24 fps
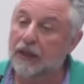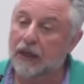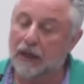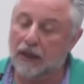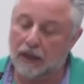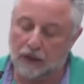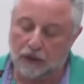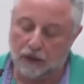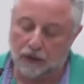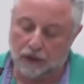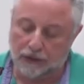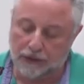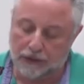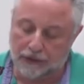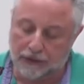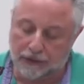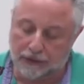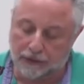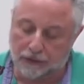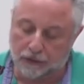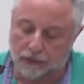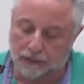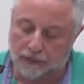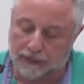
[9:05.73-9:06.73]
are lost
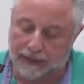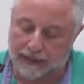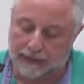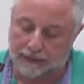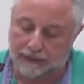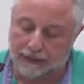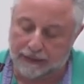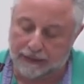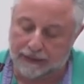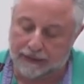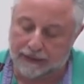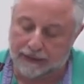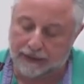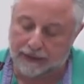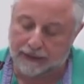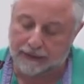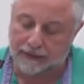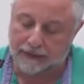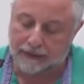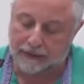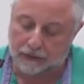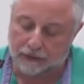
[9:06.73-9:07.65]
in the romanticize,